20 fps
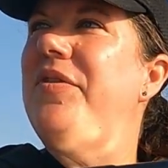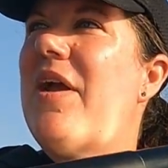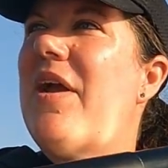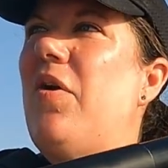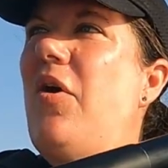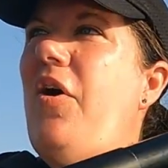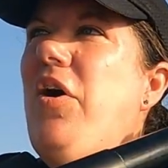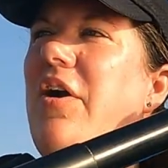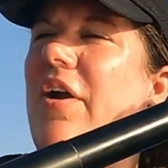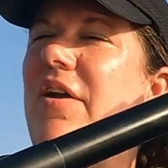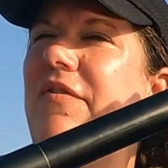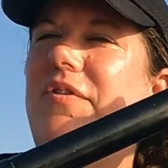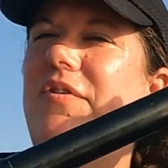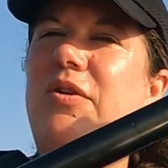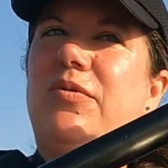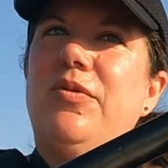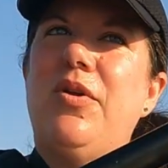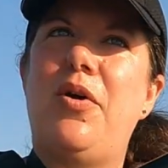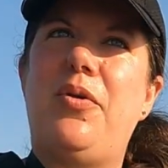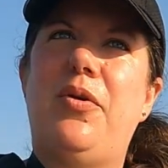there are a
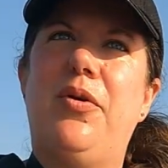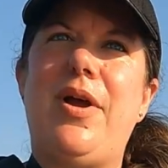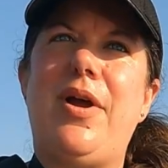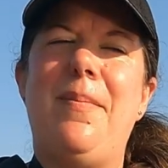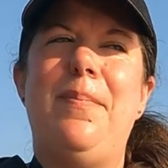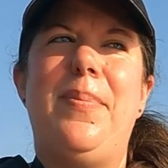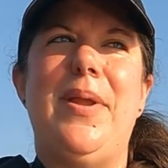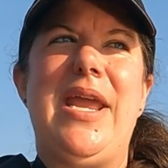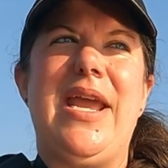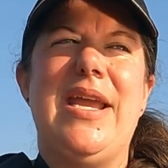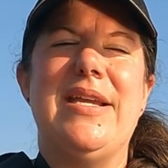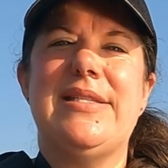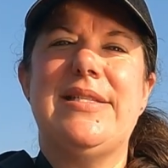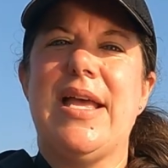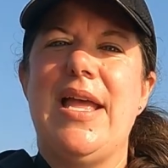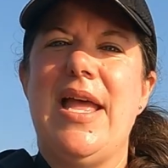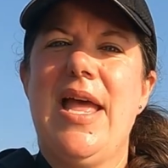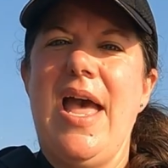few local companies.